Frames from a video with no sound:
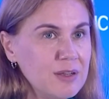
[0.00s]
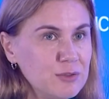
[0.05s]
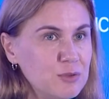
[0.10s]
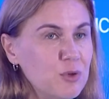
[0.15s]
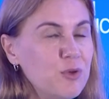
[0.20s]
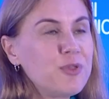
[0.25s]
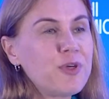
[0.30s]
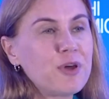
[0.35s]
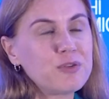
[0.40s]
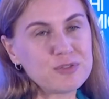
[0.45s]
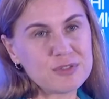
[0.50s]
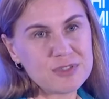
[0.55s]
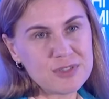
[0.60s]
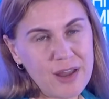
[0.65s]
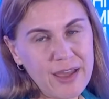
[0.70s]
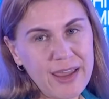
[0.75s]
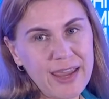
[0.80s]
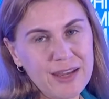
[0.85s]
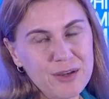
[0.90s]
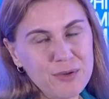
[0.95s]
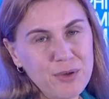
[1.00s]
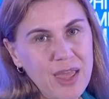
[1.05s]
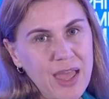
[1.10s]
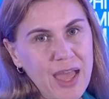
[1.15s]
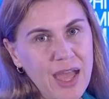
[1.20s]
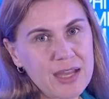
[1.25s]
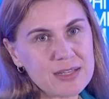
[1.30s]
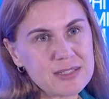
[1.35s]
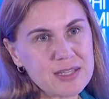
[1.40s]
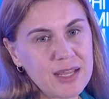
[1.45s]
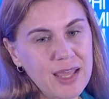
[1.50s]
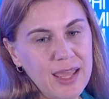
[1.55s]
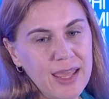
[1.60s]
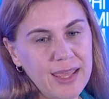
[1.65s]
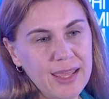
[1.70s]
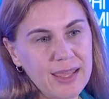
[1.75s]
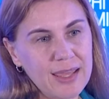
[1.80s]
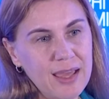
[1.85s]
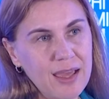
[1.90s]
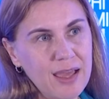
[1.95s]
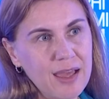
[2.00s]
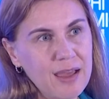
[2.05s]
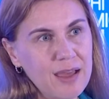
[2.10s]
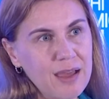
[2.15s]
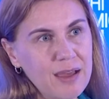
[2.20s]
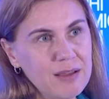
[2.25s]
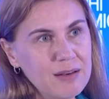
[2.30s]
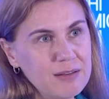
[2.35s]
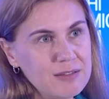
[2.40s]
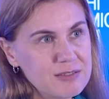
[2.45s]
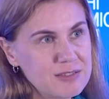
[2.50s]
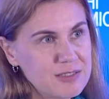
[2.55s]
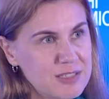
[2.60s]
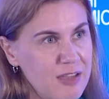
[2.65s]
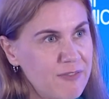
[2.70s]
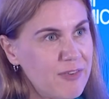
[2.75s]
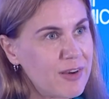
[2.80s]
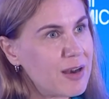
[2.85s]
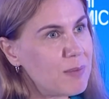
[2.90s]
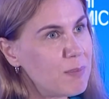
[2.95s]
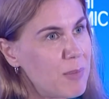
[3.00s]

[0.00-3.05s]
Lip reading: 2009, we had several